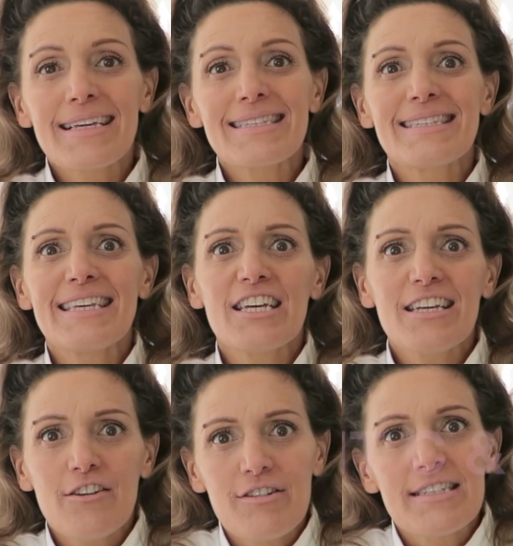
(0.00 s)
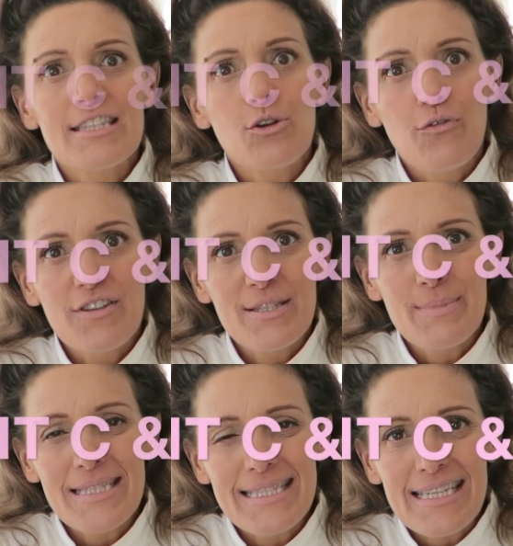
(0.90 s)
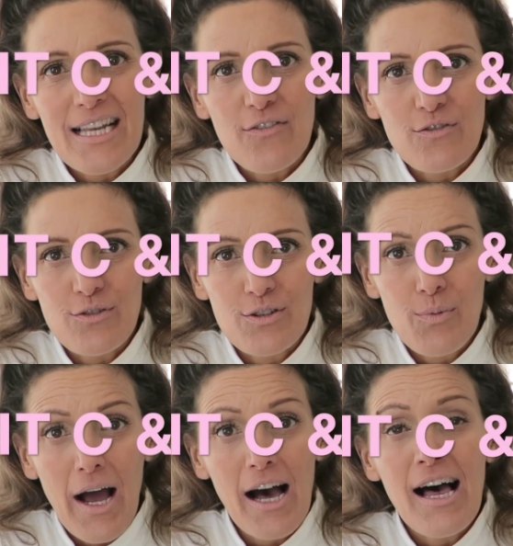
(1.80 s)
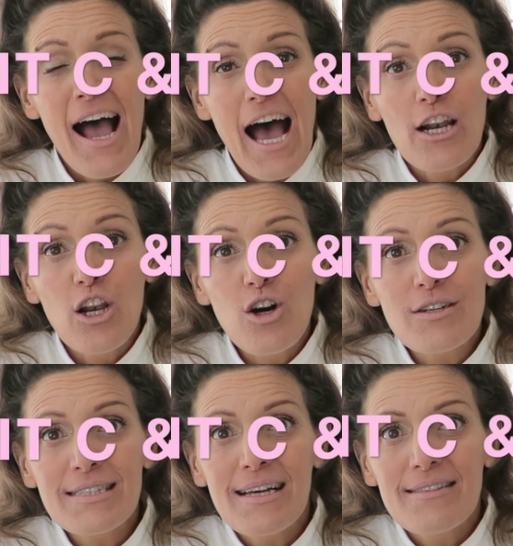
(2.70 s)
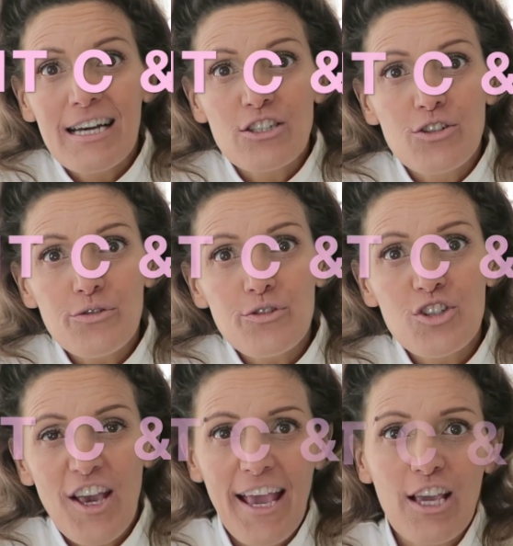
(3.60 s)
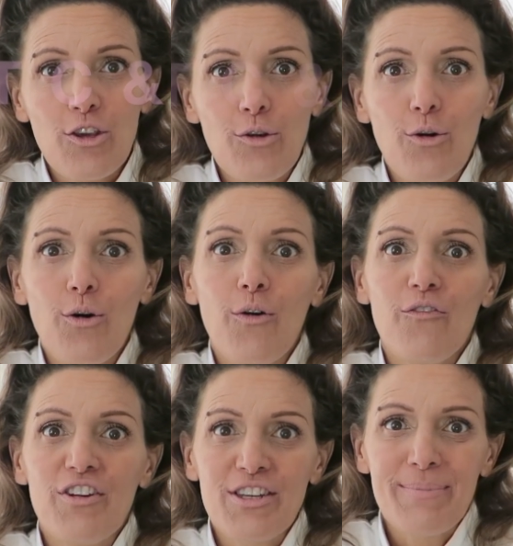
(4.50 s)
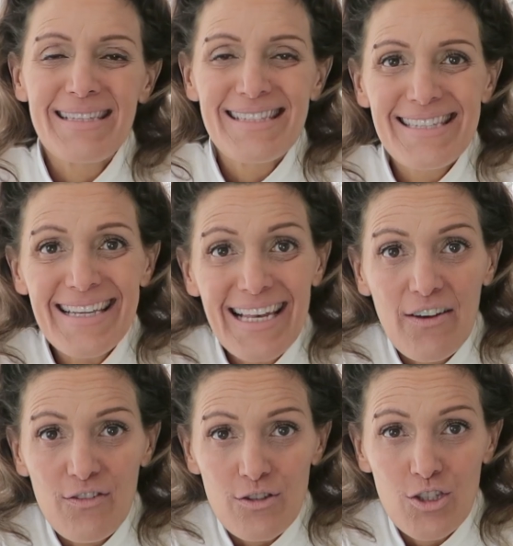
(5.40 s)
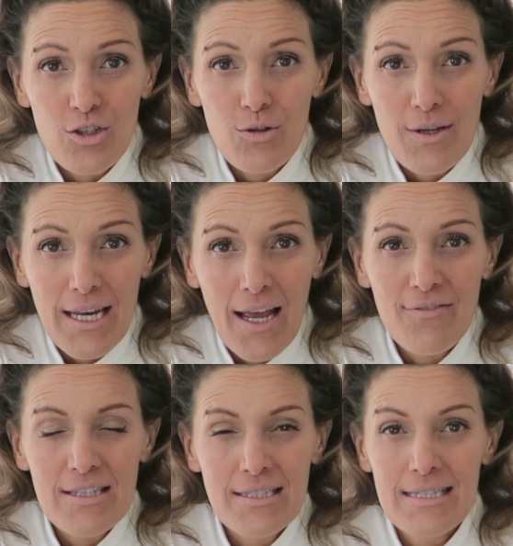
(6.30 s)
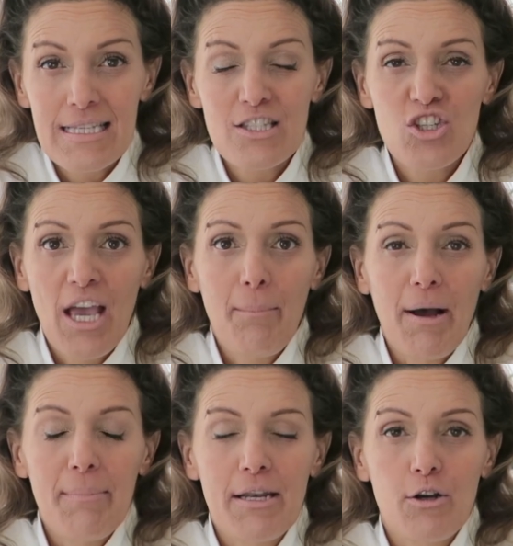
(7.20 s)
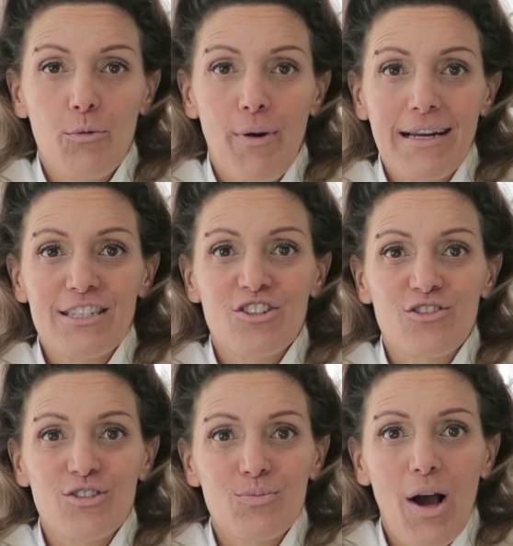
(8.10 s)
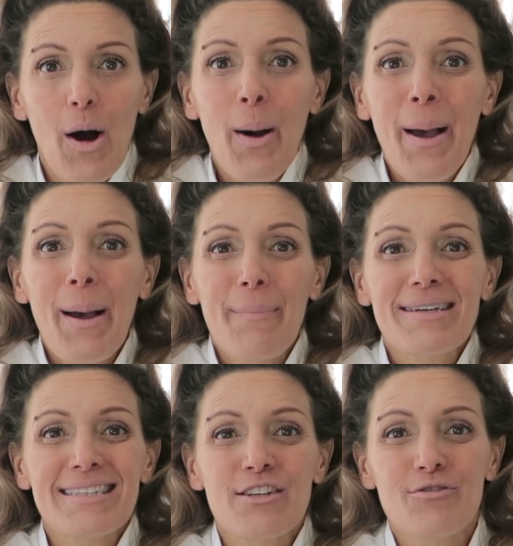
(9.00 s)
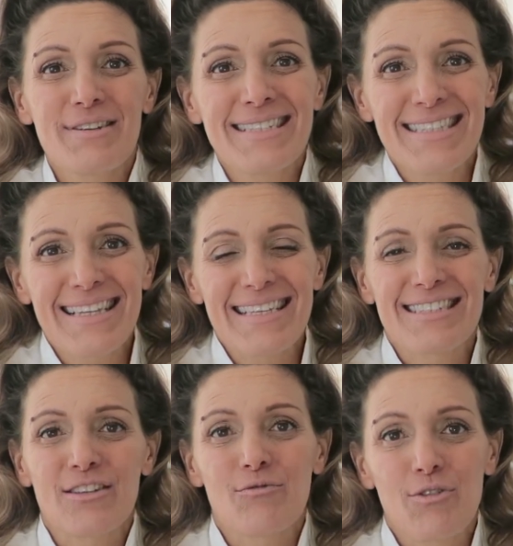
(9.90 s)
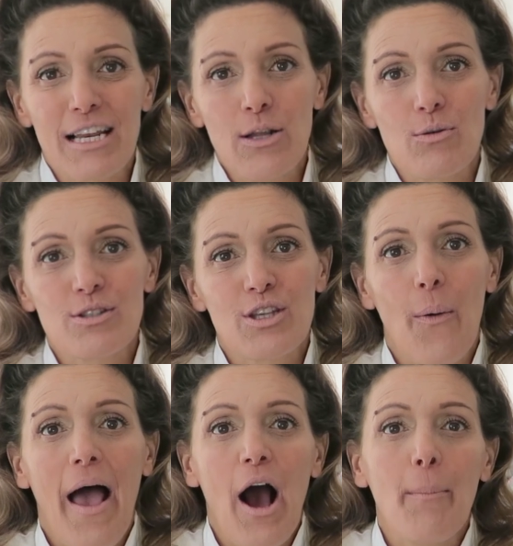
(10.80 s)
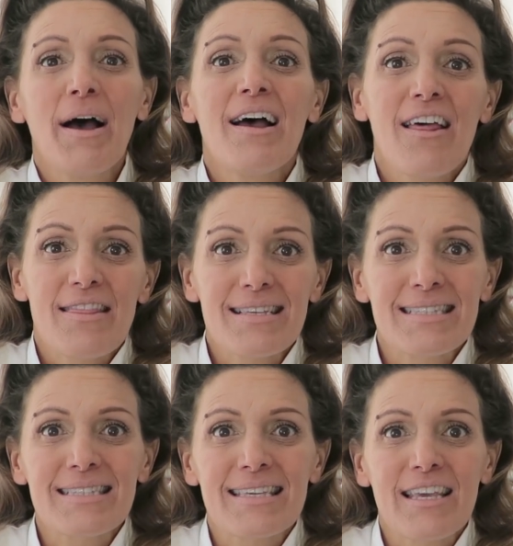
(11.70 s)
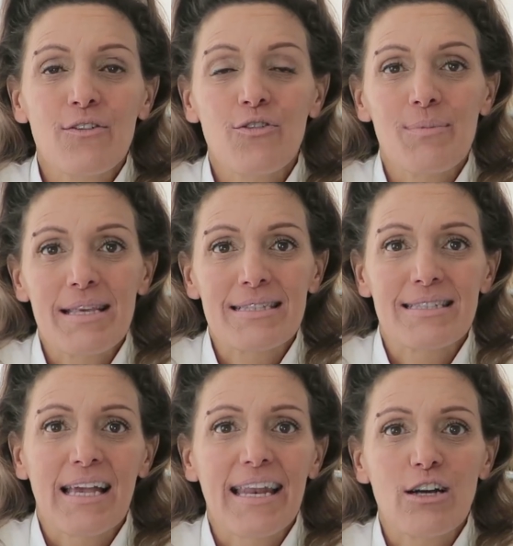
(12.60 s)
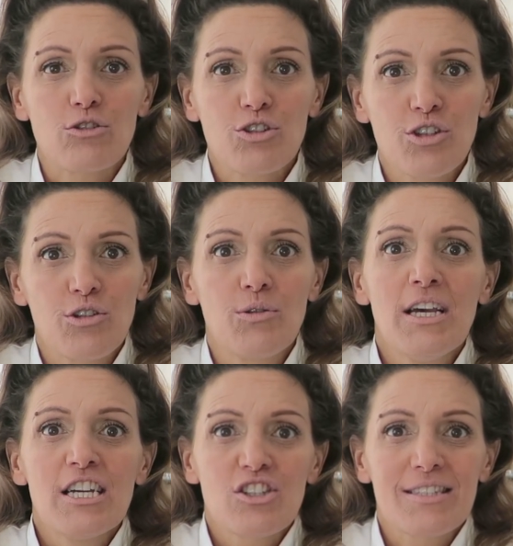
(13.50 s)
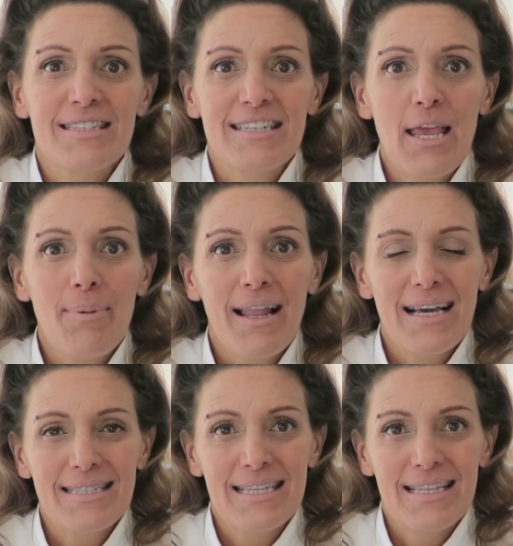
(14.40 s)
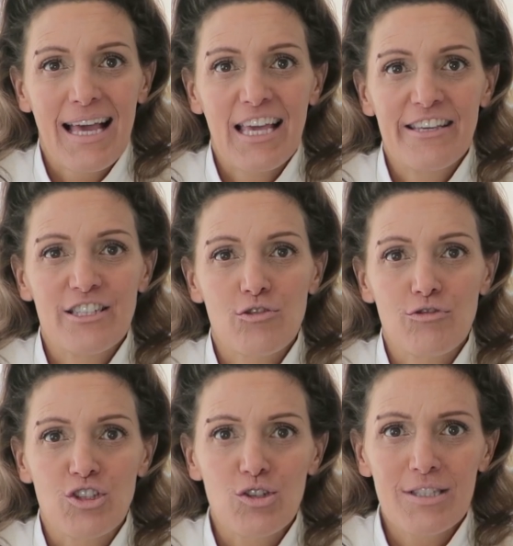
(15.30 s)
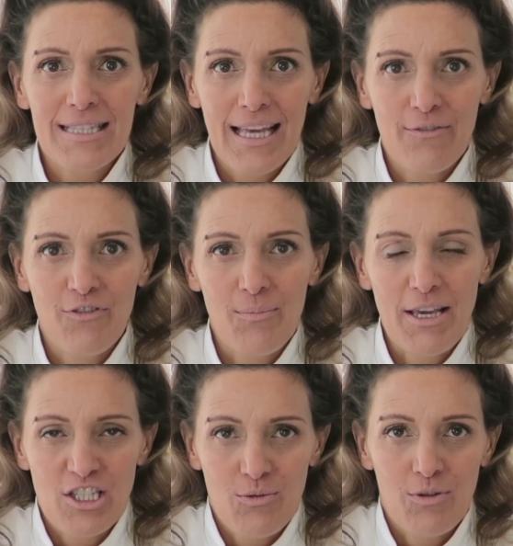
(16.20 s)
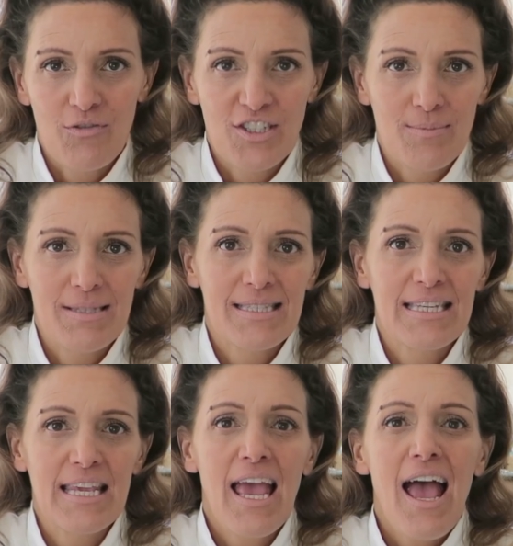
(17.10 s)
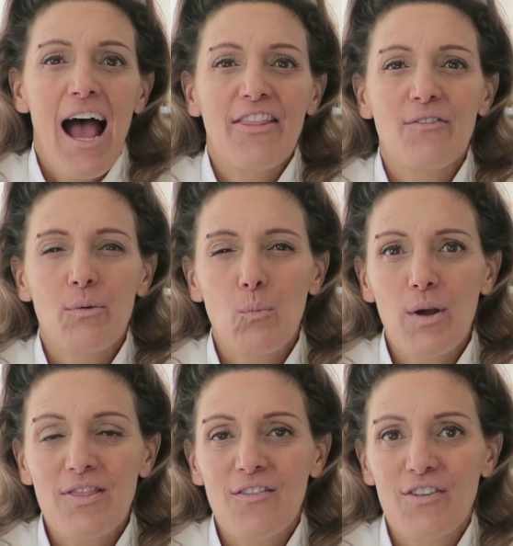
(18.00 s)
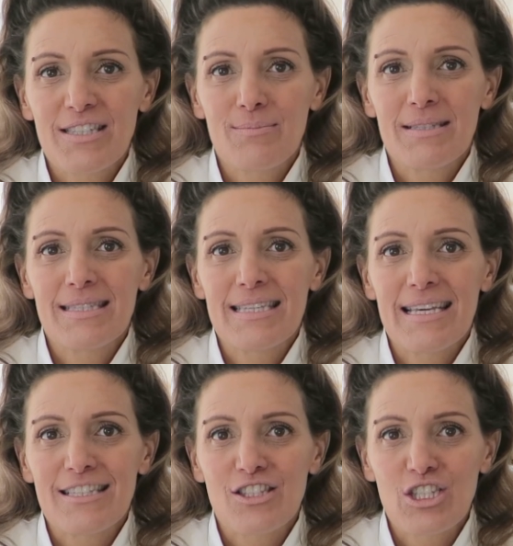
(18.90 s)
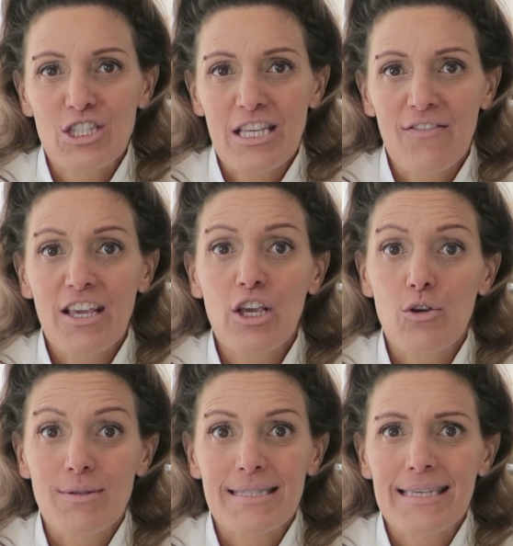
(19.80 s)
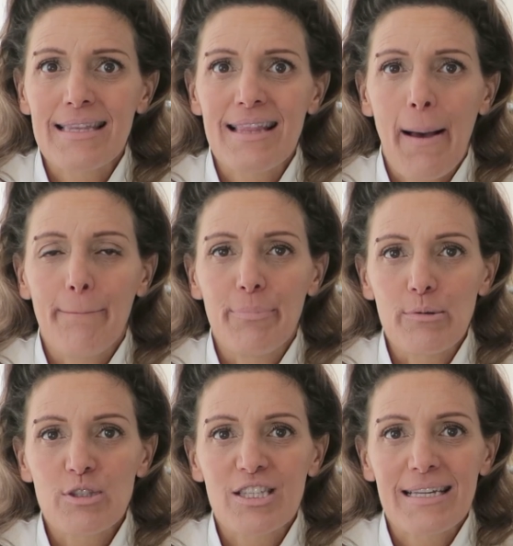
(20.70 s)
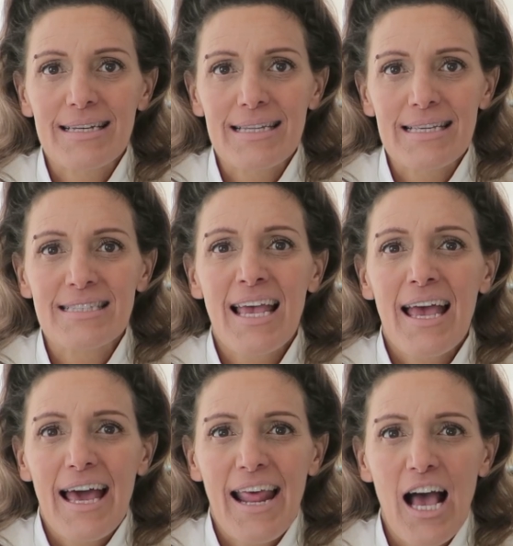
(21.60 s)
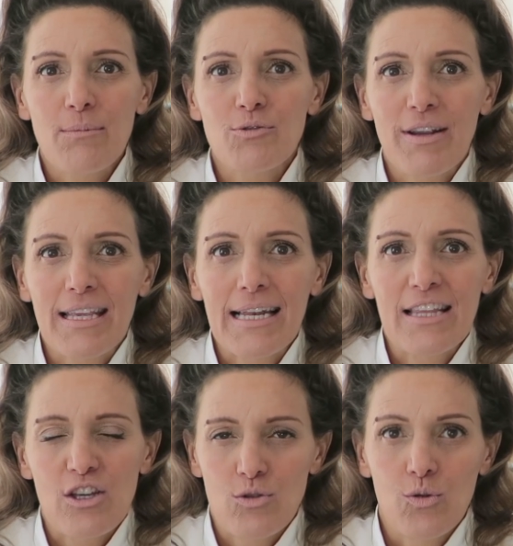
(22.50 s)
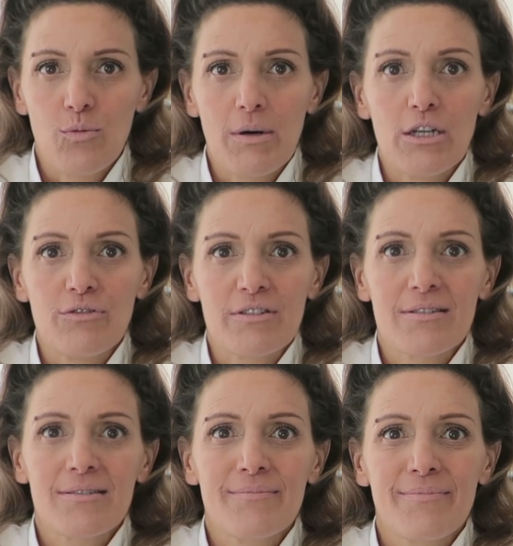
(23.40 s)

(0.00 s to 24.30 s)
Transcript: Consider increasing your vitamin C levels as well. And alongside that, do check your vitamin D levels too. You can have these checked by a medical practitioner as well, because increasing these can really also help the skin from the inside out too. Just stabilizing that itch, reducing that inflammation with vitamin C. And then with the vitamin D, it's just giving your skin that boost that it needs and helps regulate those hormones.